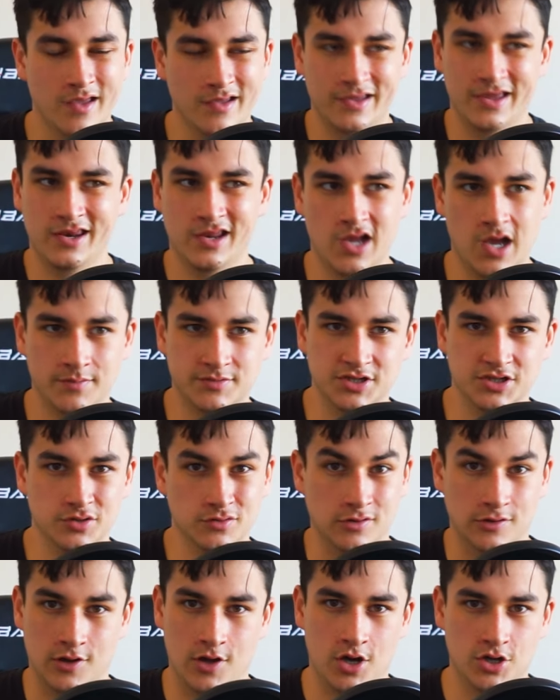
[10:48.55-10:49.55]
getting up to do
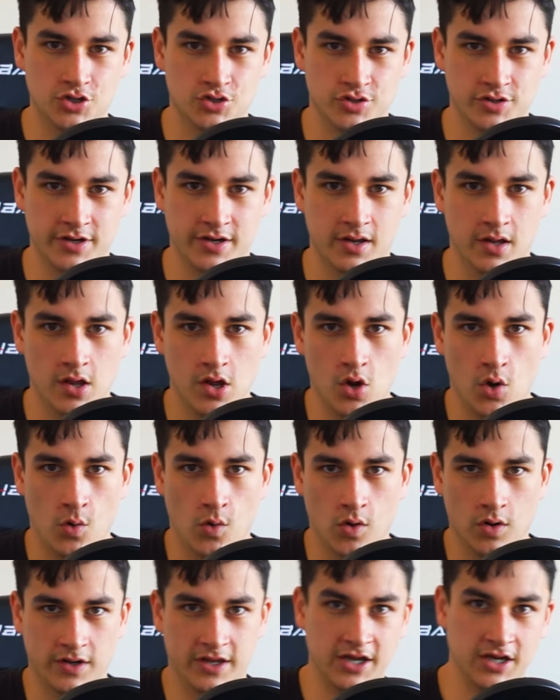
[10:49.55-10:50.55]
the laundry
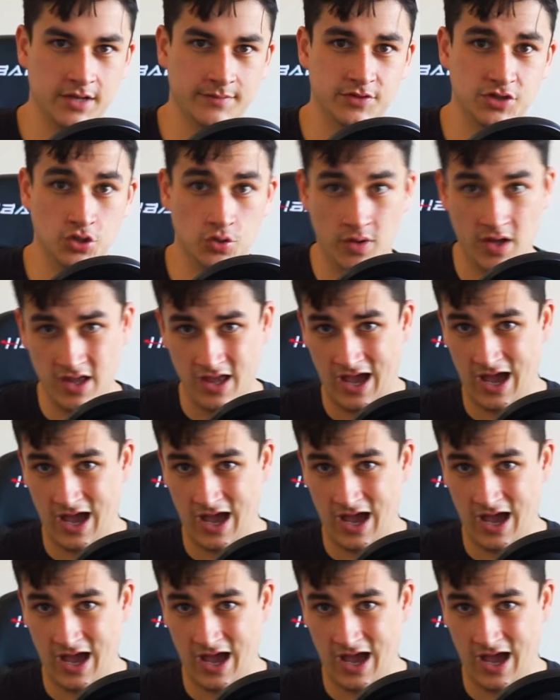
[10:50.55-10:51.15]
or getting up to do